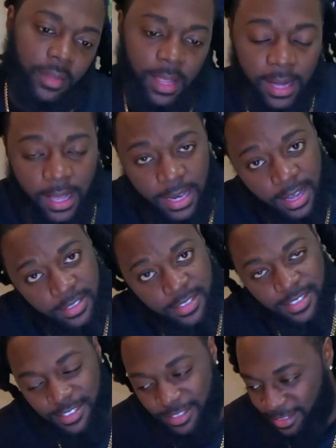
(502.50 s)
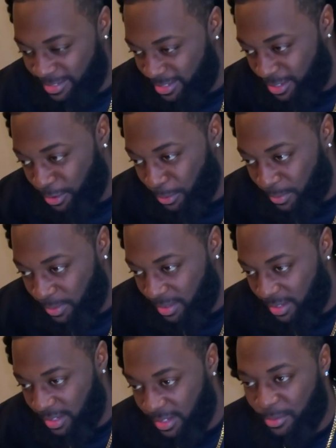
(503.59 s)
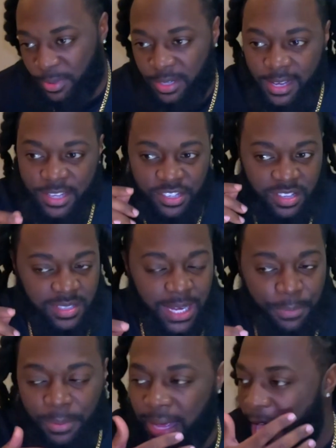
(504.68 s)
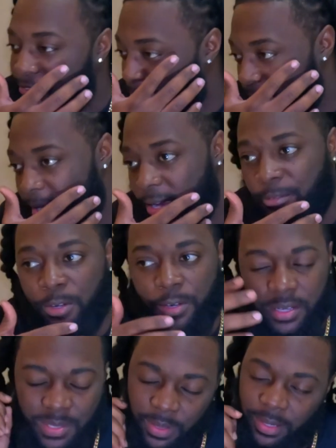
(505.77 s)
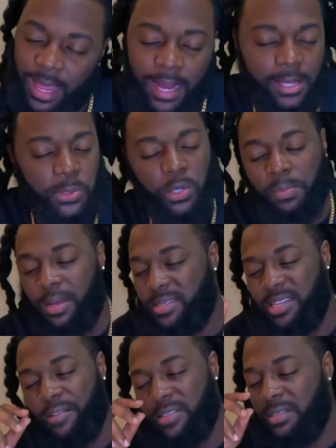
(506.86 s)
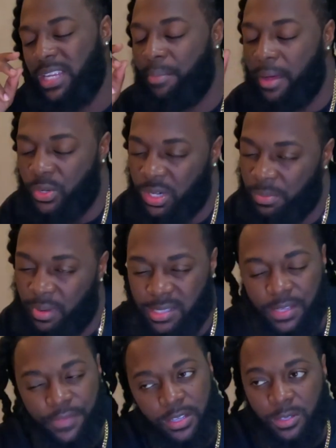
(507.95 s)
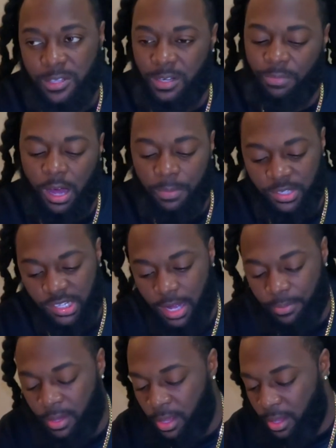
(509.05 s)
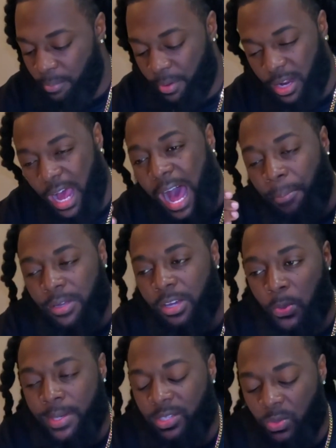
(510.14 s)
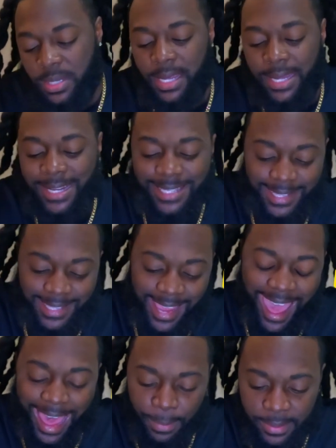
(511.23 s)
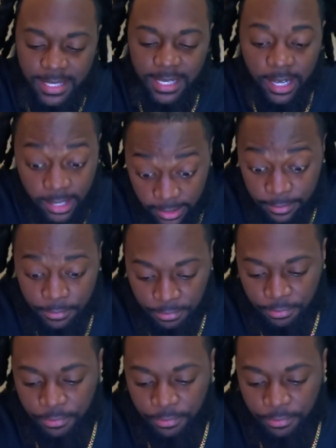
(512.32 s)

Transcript: I got locks. So really is just a tape up. I have a beard, of course, but I could do it myself. Sometimes I treat myself and go to the barber shop, but I'm going to get into the habit of